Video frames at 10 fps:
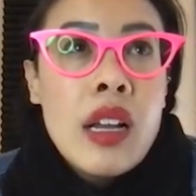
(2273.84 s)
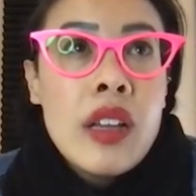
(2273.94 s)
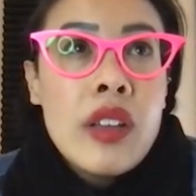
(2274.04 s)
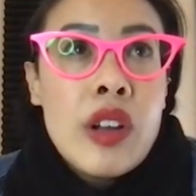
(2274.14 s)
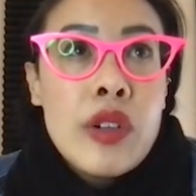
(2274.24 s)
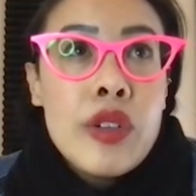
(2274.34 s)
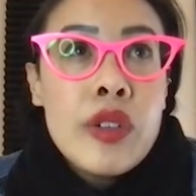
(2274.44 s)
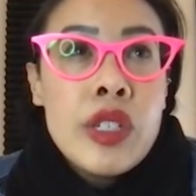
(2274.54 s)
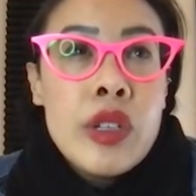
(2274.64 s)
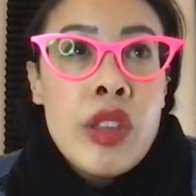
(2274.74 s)
you know, you
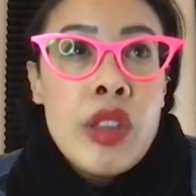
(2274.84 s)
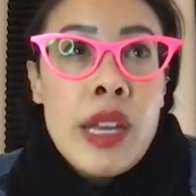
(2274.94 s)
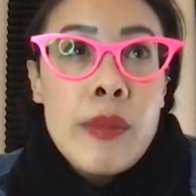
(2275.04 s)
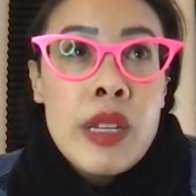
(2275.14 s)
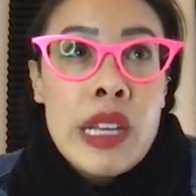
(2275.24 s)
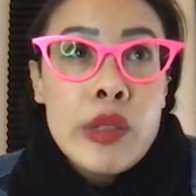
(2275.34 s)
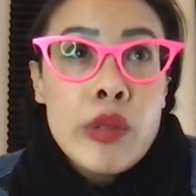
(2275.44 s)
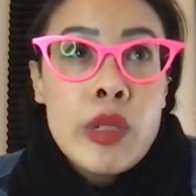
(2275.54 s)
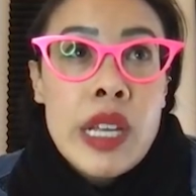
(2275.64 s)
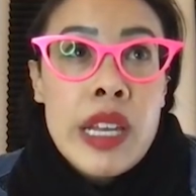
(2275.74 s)
could do themed things
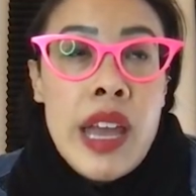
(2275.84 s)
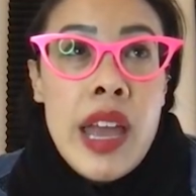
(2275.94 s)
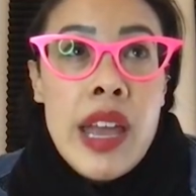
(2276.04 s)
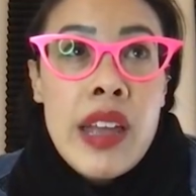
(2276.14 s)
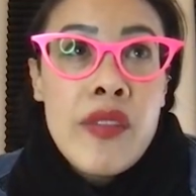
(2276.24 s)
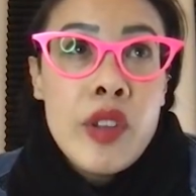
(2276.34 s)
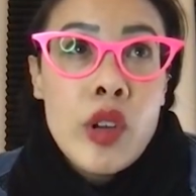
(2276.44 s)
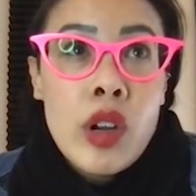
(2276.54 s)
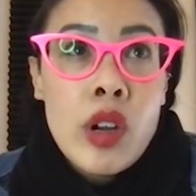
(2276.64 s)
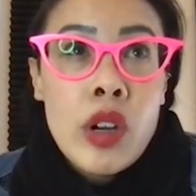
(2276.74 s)
where it's like, hey, if
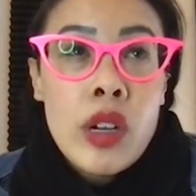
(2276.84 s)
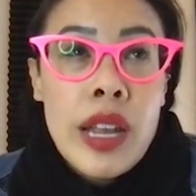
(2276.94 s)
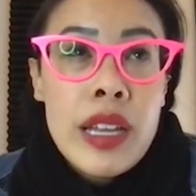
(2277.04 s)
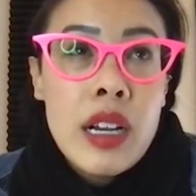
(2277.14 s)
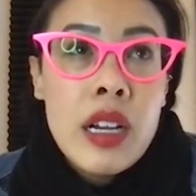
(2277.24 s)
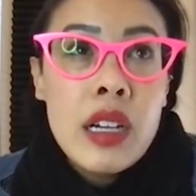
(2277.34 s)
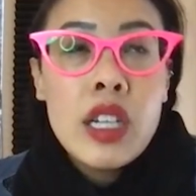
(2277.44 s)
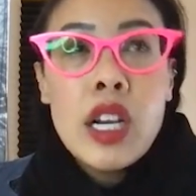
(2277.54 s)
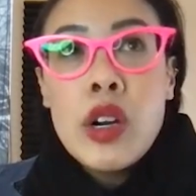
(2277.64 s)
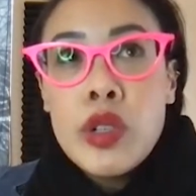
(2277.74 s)
you're like a
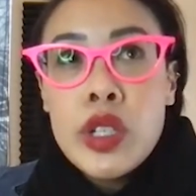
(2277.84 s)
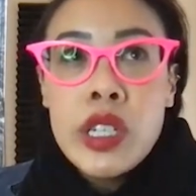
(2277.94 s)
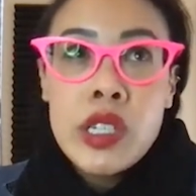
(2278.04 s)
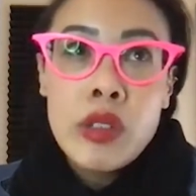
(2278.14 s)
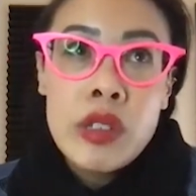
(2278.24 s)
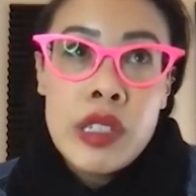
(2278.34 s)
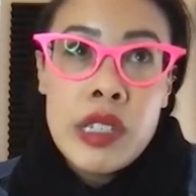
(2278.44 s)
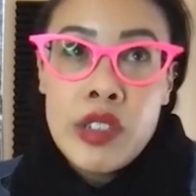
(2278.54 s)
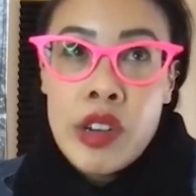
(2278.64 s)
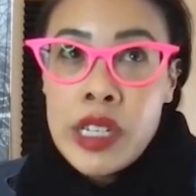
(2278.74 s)
coach consultant
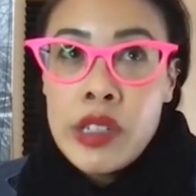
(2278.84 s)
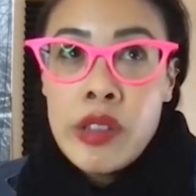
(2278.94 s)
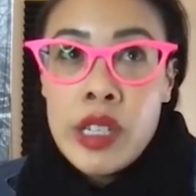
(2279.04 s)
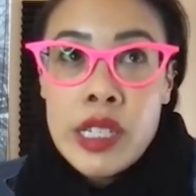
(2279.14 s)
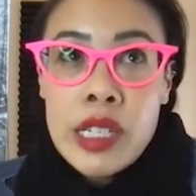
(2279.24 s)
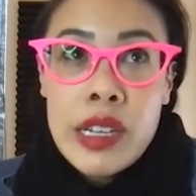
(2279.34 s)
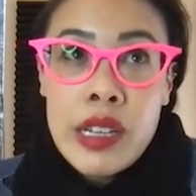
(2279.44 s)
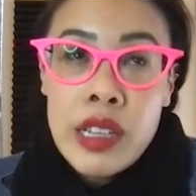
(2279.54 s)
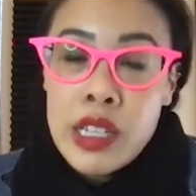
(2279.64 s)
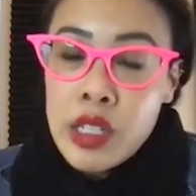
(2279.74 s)
and trying to do this,
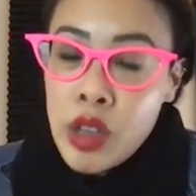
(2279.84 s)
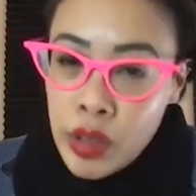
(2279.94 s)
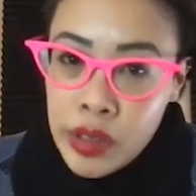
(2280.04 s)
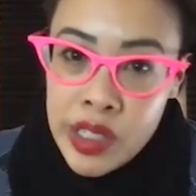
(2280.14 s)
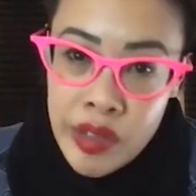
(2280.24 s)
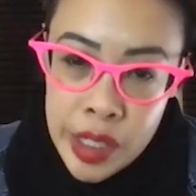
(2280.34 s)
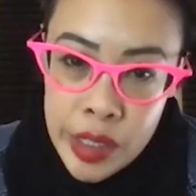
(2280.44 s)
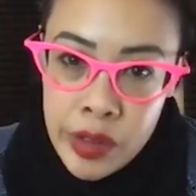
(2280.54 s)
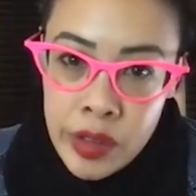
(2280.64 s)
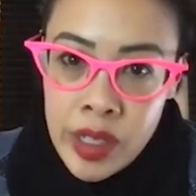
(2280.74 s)
like this call is for
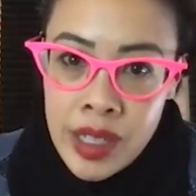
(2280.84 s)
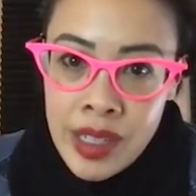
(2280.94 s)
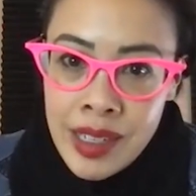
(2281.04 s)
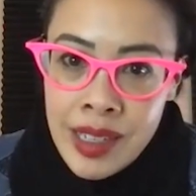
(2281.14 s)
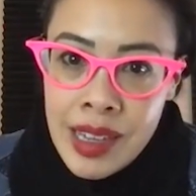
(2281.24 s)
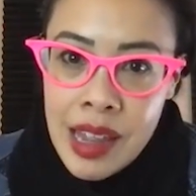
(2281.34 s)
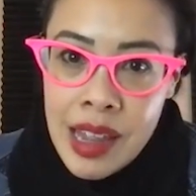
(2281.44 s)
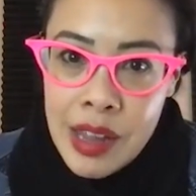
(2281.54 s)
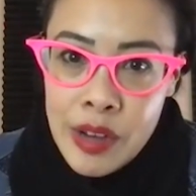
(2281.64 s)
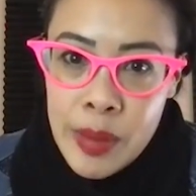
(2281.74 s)
you.
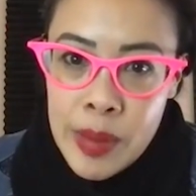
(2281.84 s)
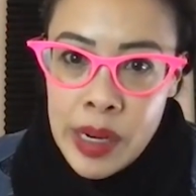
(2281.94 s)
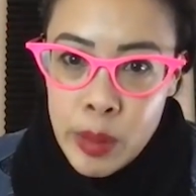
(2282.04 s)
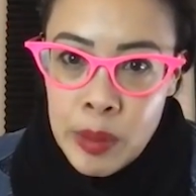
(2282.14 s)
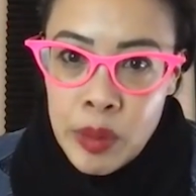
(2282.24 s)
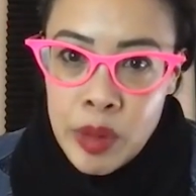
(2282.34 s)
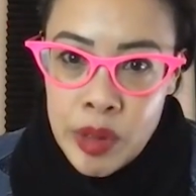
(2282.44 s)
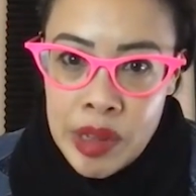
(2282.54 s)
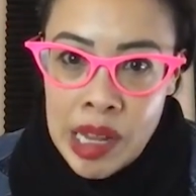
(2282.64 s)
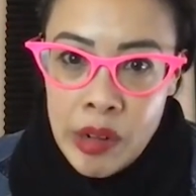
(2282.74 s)
And then you can meet other people who are
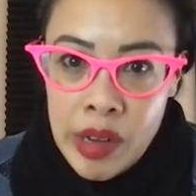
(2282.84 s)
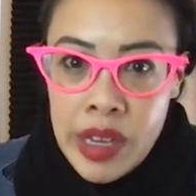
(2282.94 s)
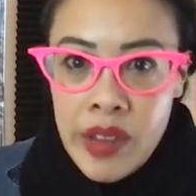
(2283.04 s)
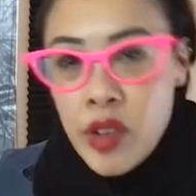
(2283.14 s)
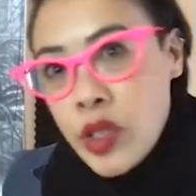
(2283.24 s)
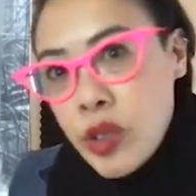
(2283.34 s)
doing that. Or like, if you're